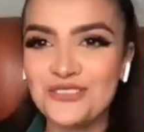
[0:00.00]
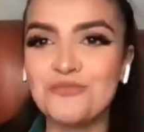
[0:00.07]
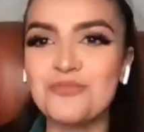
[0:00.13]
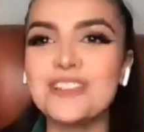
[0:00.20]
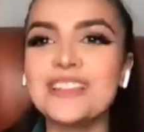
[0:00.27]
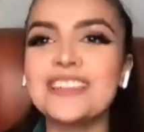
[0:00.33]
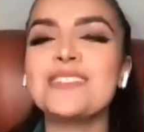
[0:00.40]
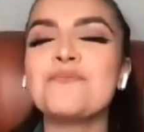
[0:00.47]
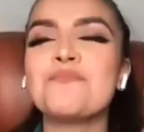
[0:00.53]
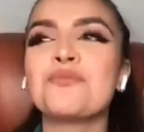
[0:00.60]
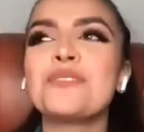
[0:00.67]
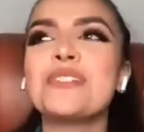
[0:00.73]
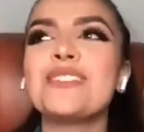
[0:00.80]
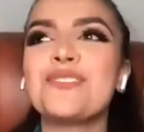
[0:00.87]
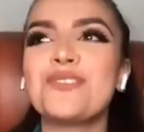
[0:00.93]
really
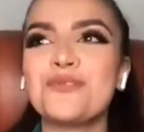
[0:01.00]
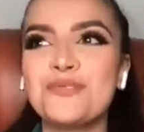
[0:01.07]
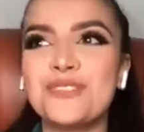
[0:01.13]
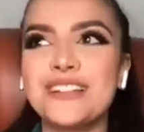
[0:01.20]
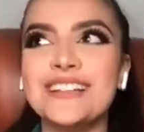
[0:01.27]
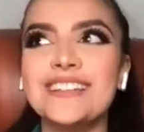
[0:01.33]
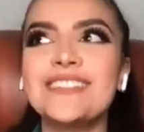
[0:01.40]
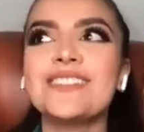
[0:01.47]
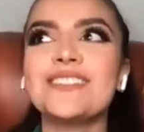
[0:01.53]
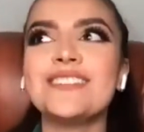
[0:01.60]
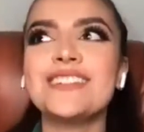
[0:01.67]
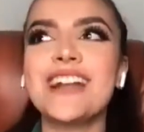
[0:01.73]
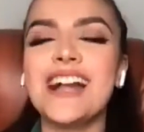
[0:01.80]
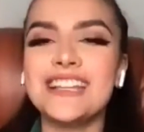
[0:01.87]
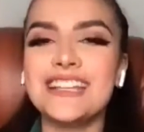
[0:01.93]
breathe through it until
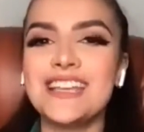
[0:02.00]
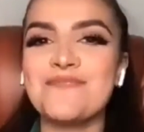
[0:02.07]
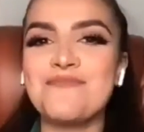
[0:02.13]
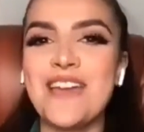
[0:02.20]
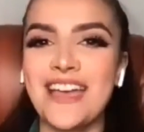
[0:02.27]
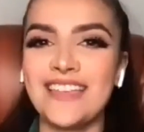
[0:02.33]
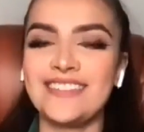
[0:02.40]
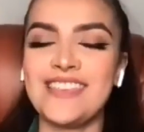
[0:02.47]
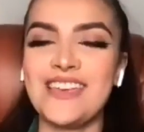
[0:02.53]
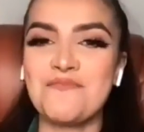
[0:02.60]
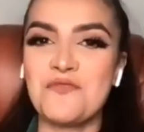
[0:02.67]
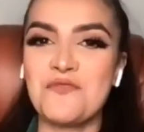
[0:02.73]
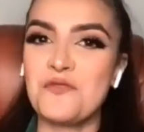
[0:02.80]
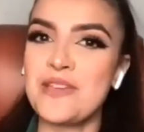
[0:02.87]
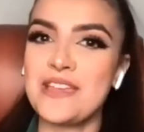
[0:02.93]
you kind of get past that
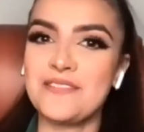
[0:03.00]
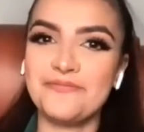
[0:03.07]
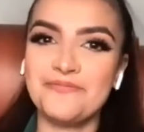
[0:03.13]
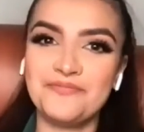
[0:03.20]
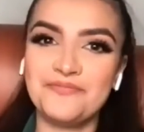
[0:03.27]
moment.